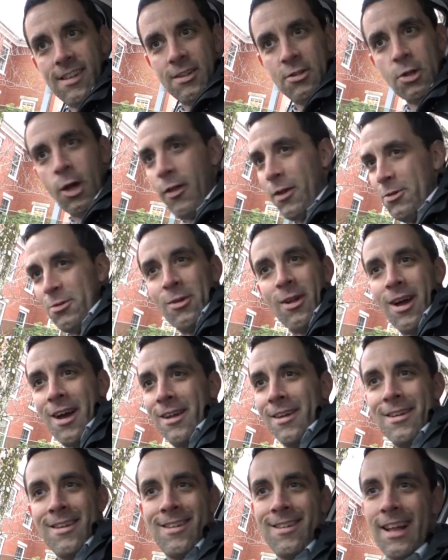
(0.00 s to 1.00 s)
No, they do
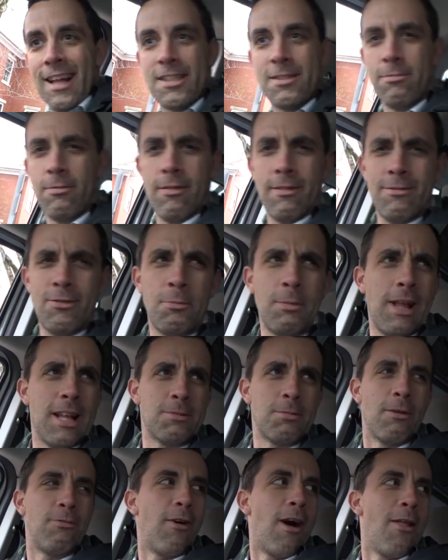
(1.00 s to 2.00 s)
not. That's to me.
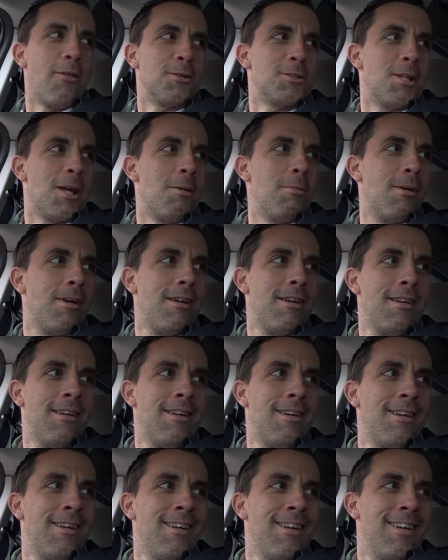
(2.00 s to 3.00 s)
That's my father's name.
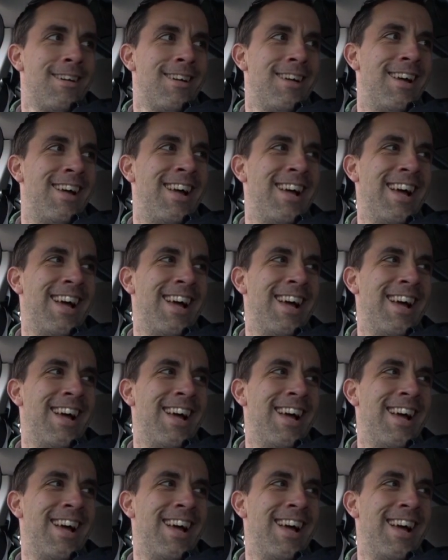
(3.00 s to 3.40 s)
Oh yeah.